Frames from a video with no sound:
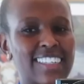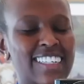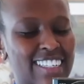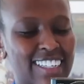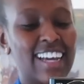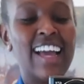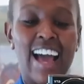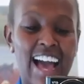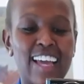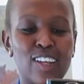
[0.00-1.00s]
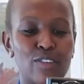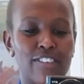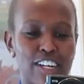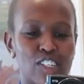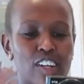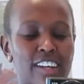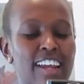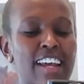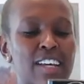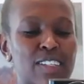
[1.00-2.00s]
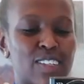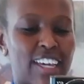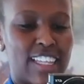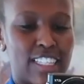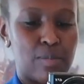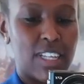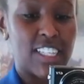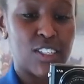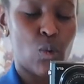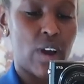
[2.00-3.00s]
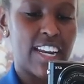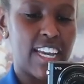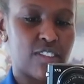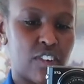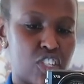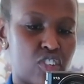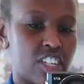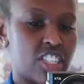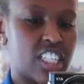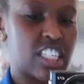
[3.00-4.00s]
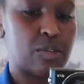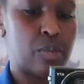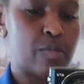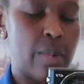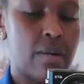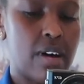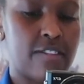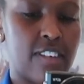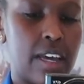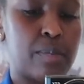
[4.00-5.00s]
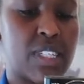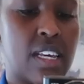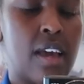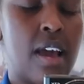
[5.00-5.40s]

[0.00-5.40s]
High low fashion. So yeah, this blazer is quite nice, very structured, gives me Bowman vibes.